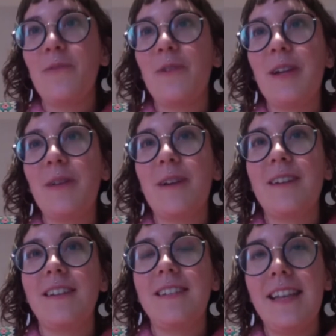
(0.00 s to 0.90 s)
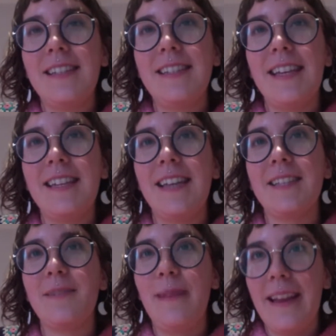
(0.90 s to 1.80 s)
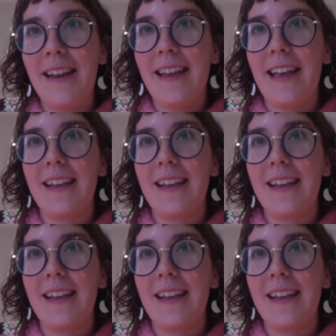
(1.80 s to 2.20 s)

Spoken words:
where he worked on testing, test planning,